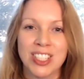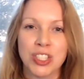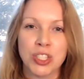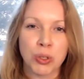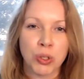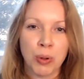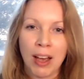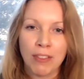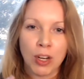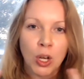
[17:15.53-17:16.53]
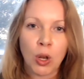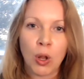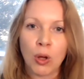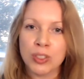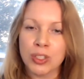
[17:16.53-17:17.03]
So you have
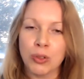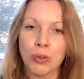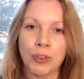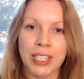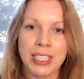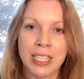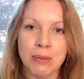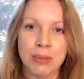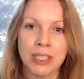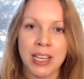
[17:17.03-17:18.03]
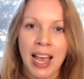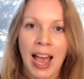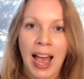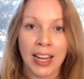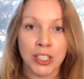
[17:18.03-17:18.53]
lots at your fingertips,
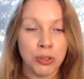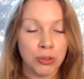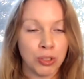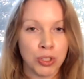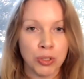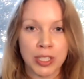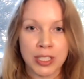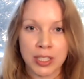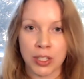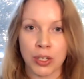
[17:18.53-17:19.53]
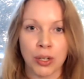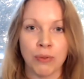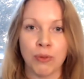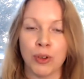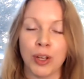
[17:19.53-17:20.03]
and you can do this in the
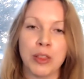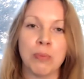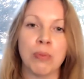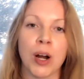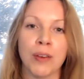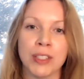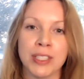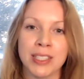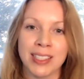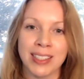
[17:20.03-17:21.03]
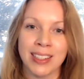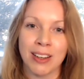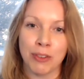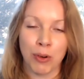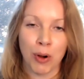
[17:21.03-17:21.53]
comfort and the privacy
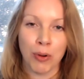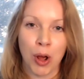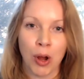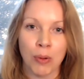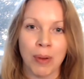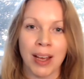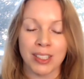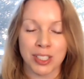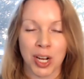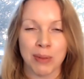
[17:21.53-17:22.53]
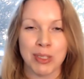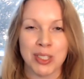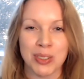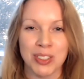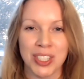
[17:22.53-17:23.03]
of your own home at a time that
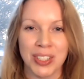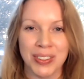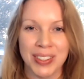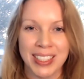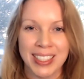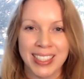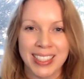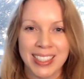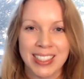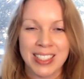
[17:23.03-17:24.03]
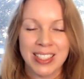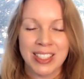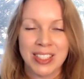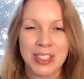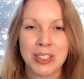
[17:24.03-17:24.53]
suits you.
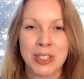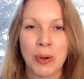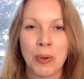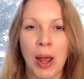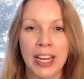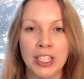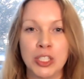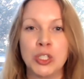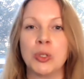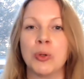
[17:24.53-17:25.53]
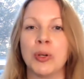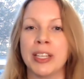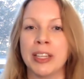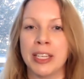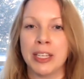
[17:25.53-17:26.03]
So
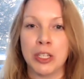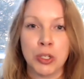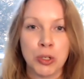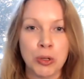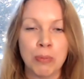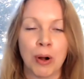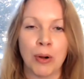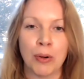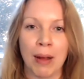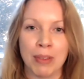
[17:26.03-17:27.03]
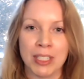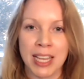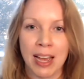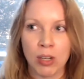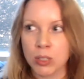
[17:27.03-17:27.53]
enjoy the new program that's
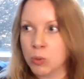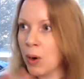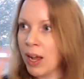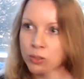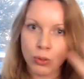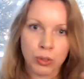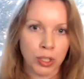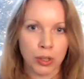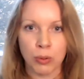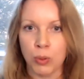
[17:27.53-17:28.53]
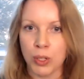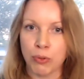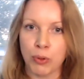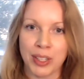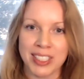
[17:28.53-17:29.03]
out, as well as all the other
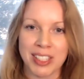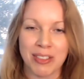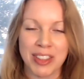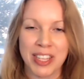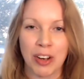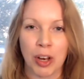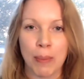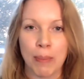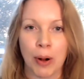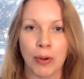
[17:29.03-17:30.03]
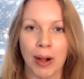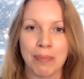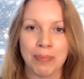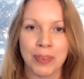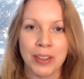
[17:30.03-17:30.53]
wonderful things that are in the online program.